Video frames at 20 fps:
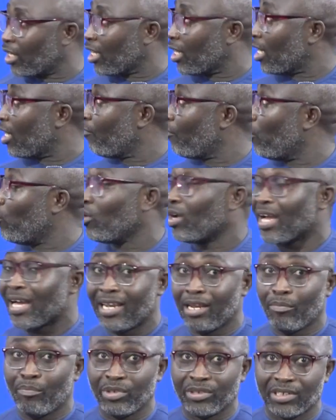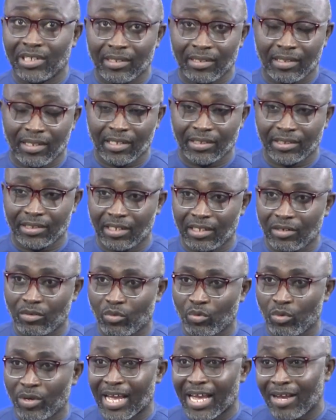if you look at the
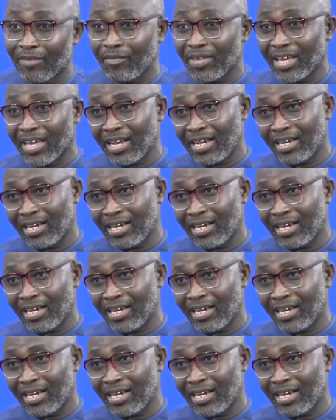presentation, we have